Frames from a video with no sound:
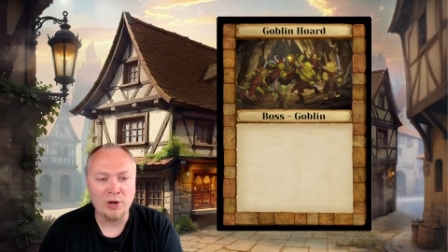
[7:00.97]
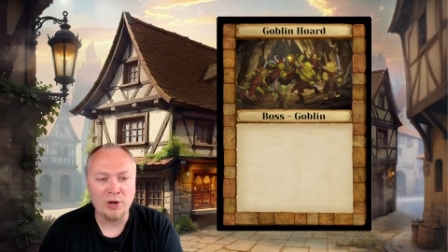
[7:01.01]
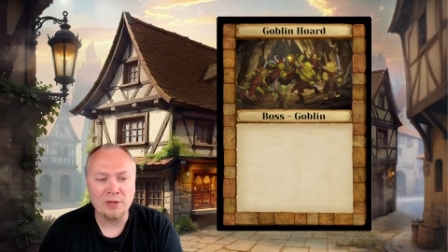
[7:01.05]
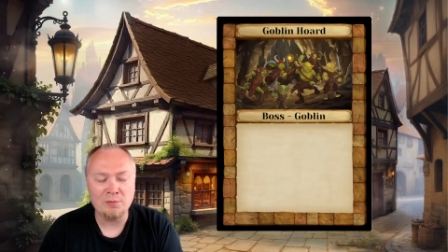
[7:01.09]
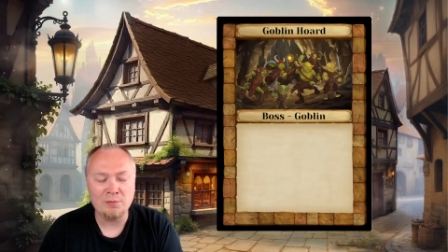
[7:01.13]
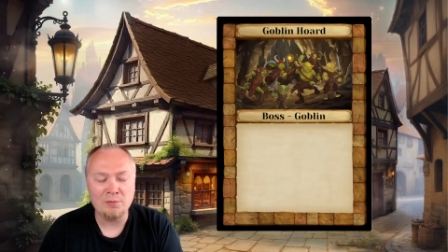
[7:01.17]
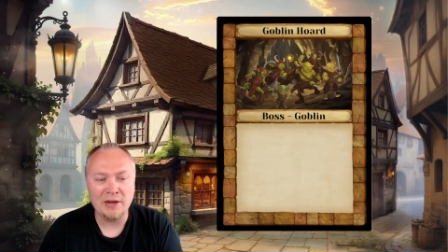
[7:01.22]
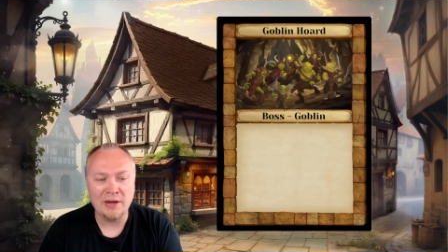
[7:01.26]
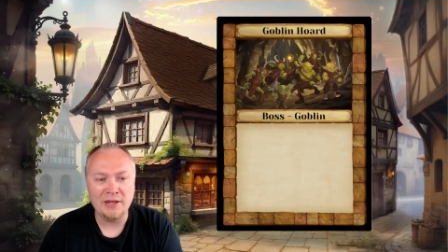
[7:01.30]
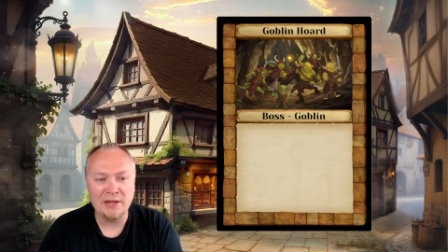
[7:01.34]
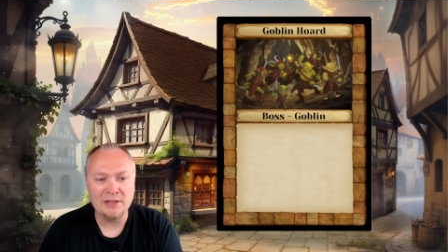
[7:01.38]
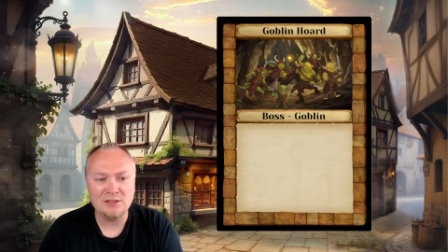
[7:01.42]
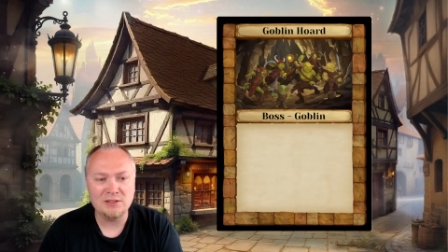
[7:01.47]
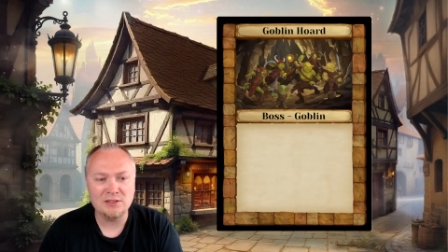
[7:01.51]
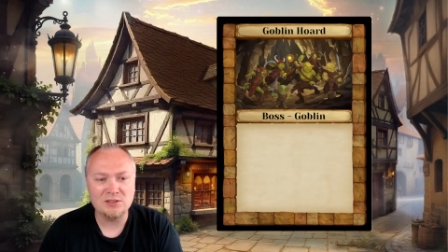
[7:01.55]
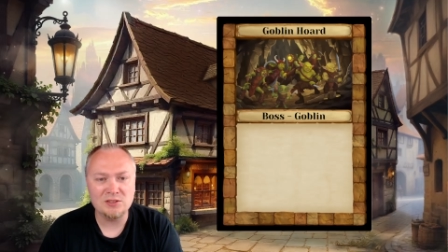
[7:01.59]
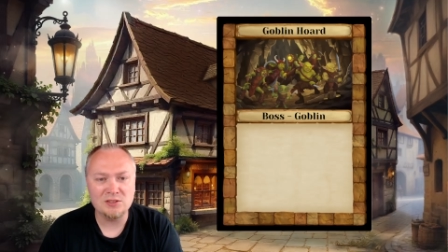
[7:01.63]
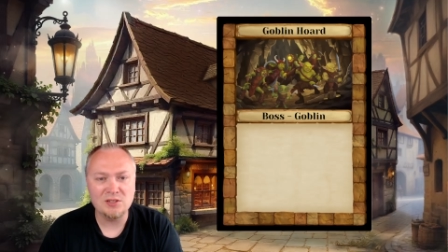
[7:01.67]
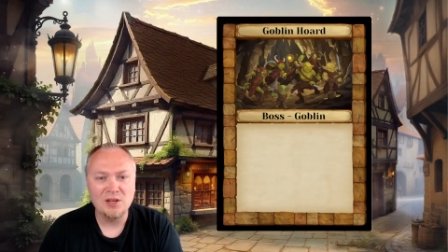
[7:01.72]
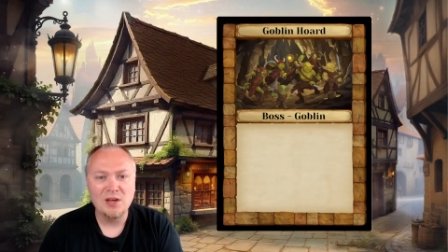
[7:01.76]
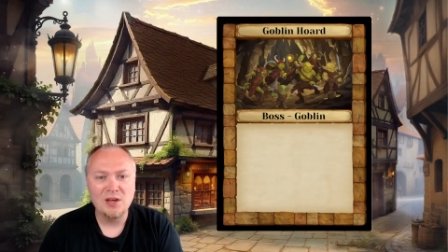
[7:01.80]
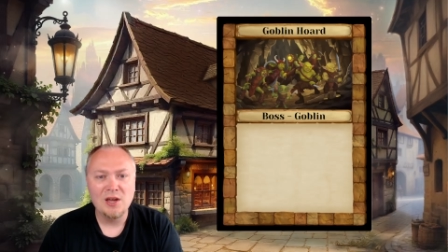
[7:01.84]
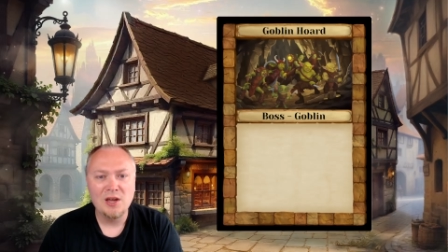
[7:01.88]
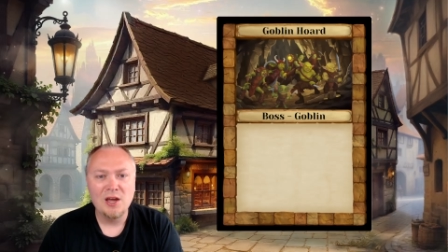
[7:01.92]
minutes.
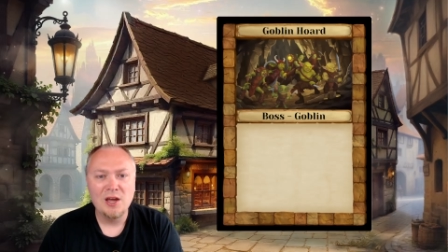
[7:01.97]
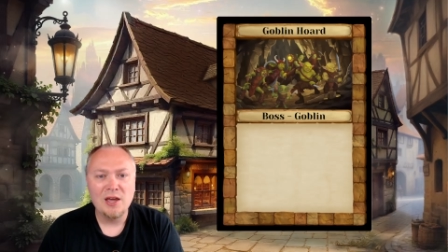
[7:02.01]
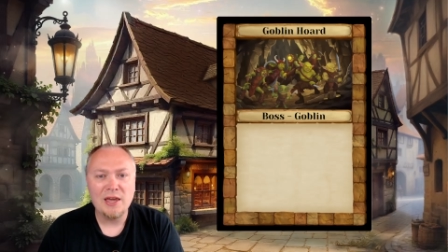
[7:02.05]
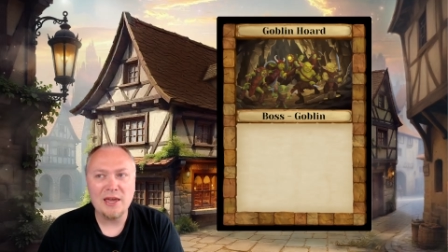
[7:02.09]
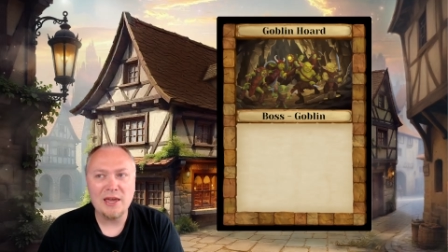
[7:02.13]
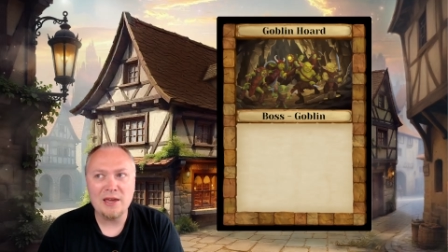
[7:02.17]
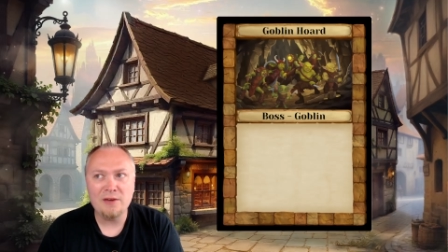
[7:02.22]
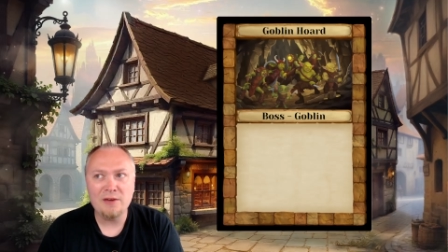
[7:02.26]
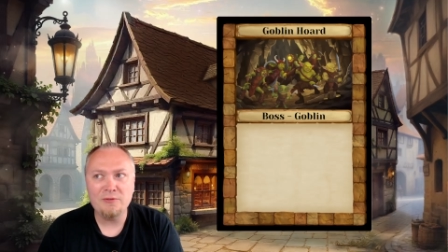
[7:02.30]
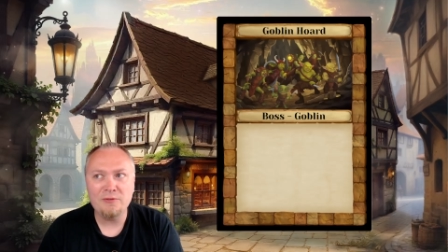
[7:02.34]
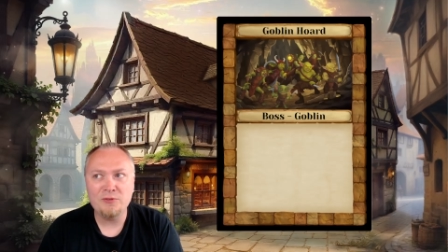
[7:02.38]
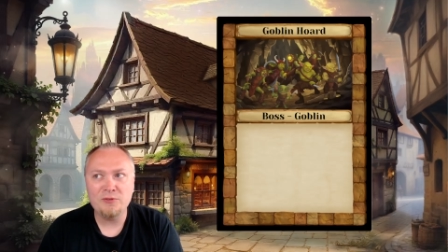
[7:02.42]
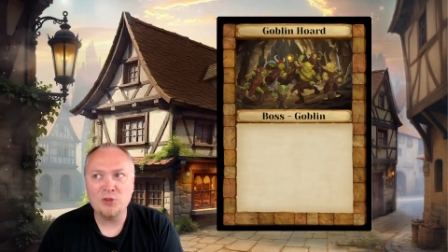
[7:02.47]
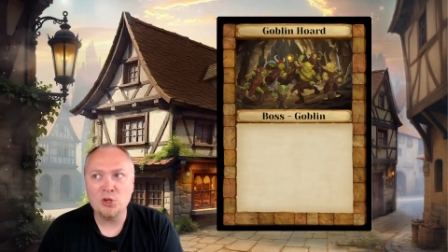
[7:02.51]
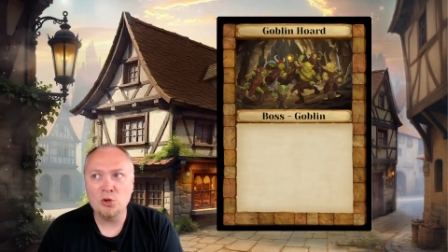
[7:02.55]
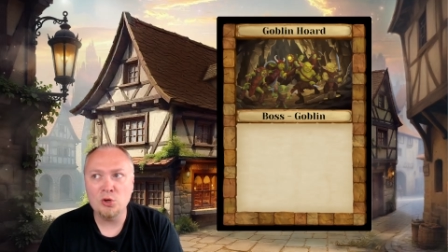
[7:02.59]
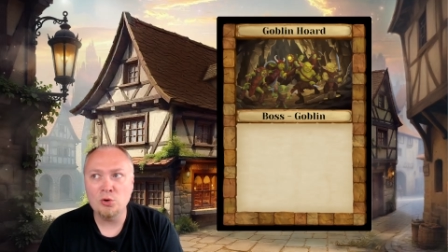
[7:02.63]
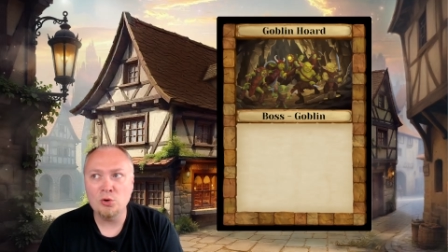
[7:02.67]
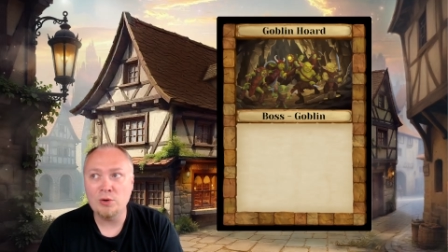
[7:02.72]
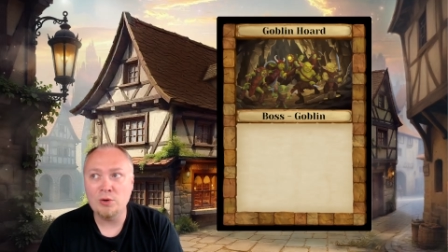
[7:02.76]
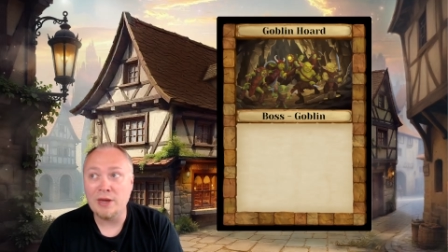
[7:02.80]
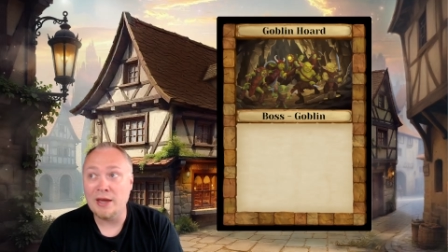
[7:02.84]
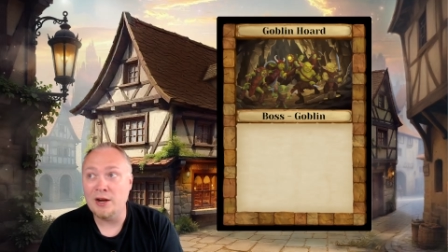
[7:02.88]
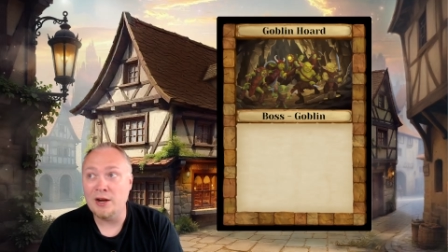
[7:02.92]
If
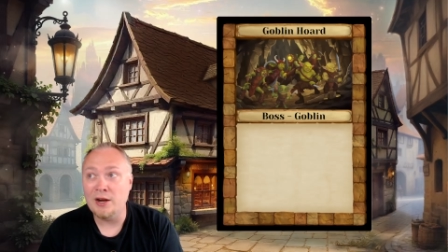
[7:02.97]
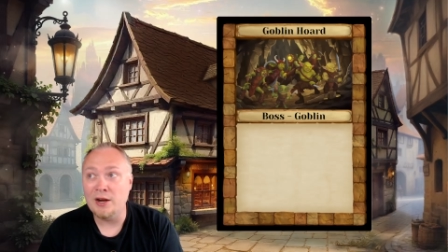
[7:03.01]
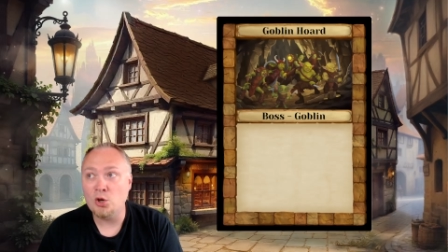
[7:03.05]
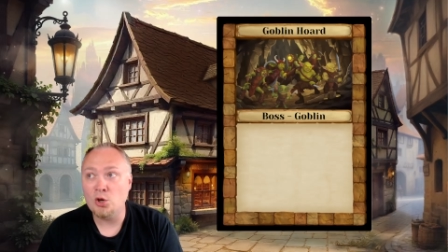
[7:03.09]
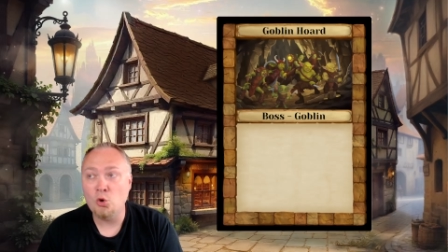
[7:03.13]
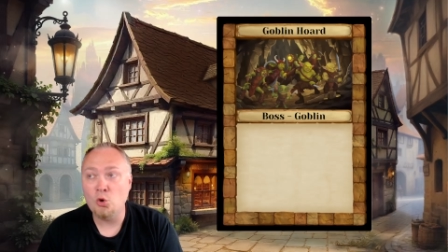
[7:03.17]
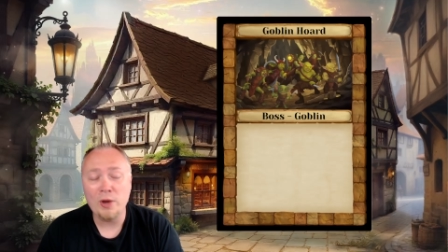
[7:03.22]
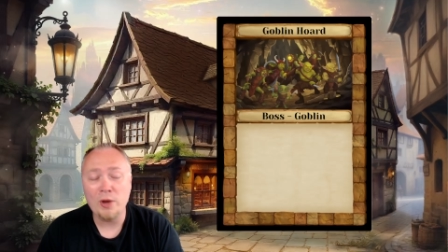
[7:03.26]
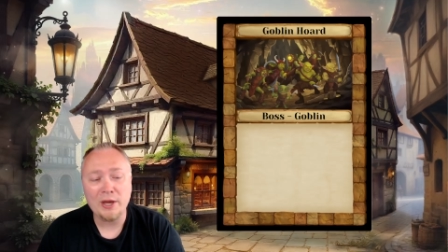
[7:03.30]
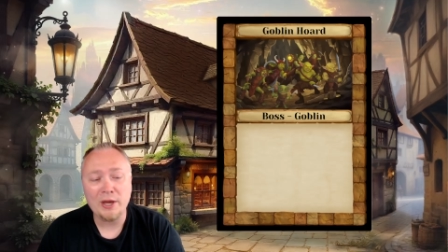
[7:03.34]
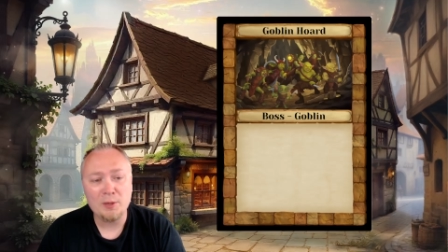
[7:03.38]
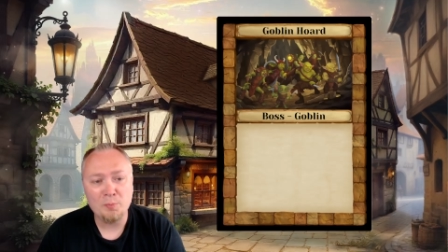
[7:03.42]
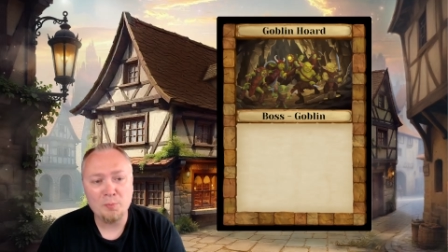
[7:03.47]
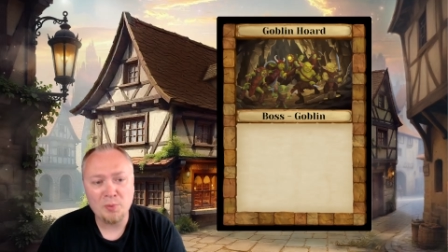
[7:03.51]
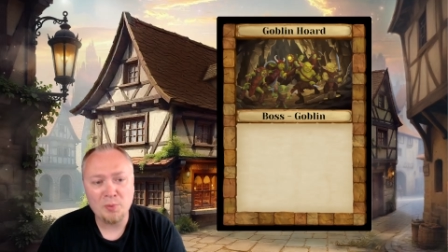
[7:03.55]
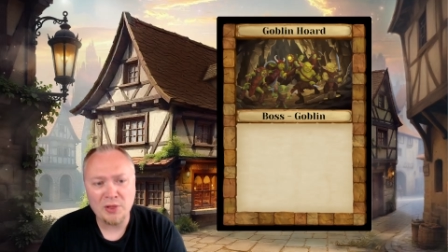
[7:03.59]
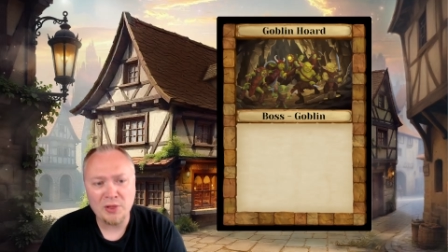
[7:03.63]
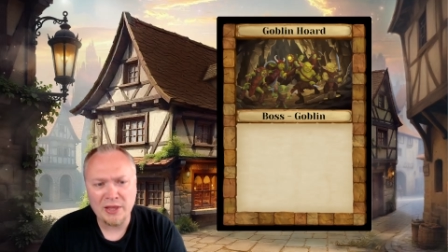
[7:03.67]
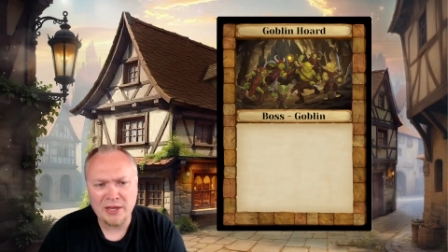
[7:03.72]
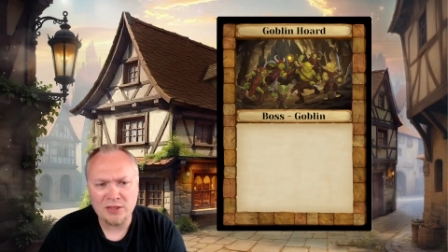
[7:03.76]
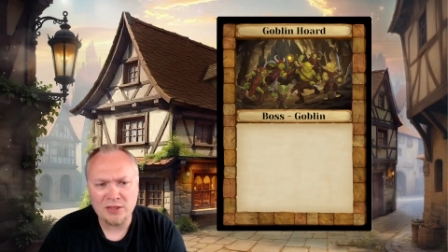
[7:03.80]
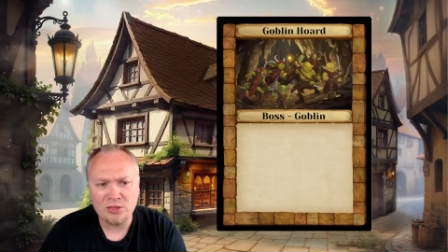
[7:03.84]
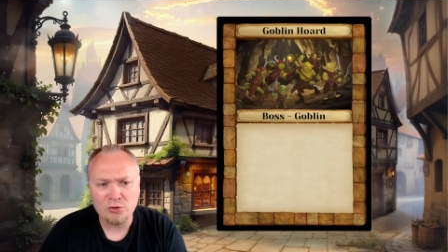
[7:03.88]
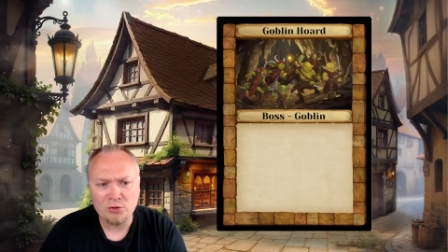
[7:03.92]
you get a quick
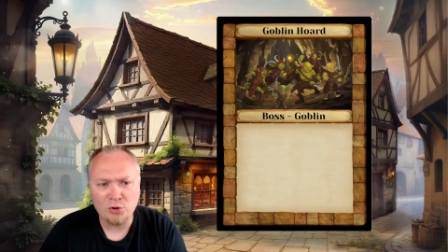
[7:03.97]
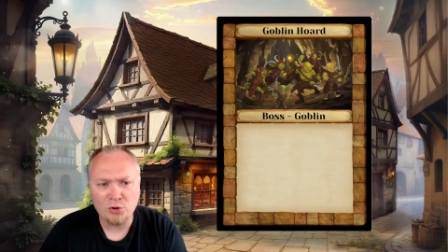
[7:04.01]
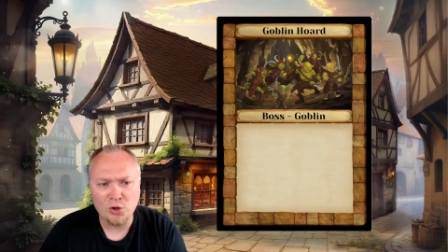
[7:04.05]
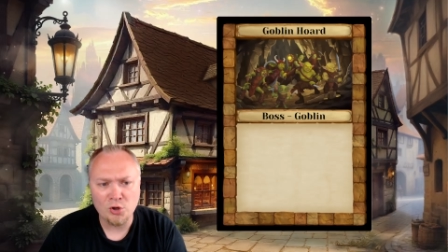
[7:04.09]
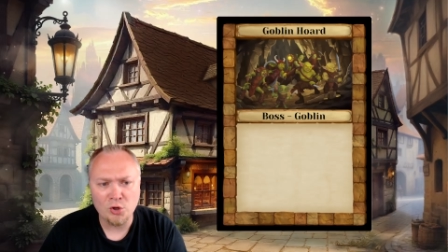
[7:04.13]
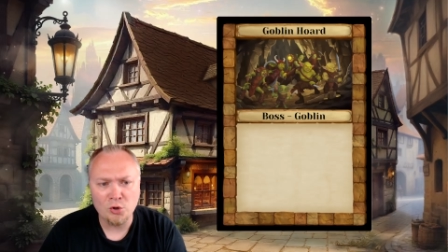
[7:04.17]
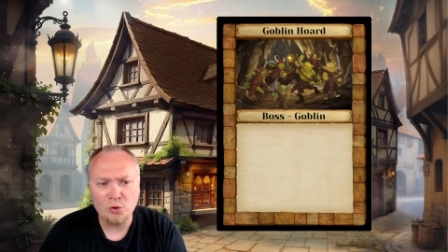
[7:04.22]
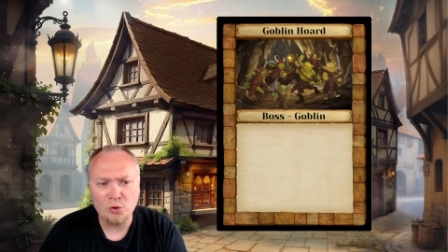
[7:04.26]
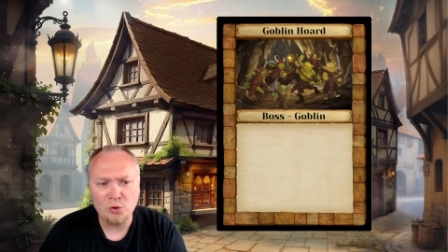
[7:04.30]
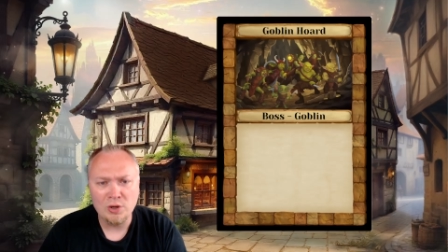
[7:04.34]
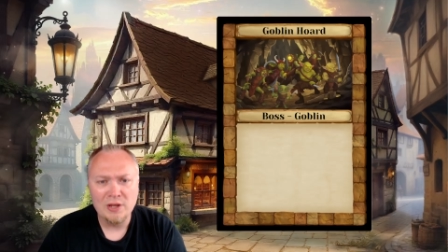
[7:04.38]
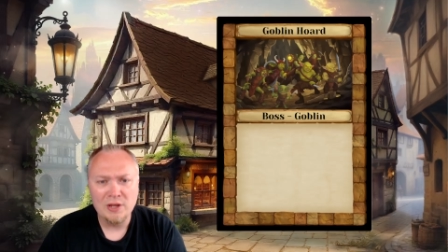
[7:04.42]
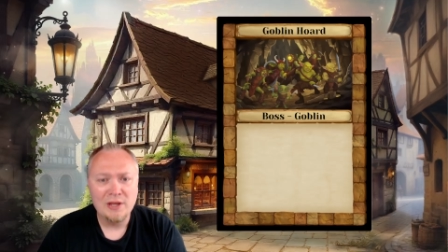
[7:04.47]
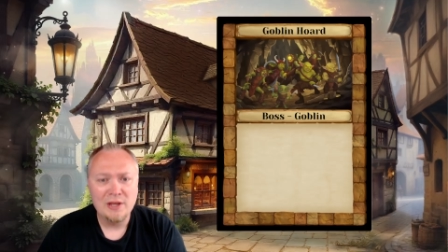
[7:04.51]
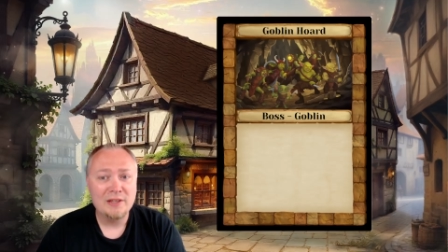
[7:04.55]
playthrough,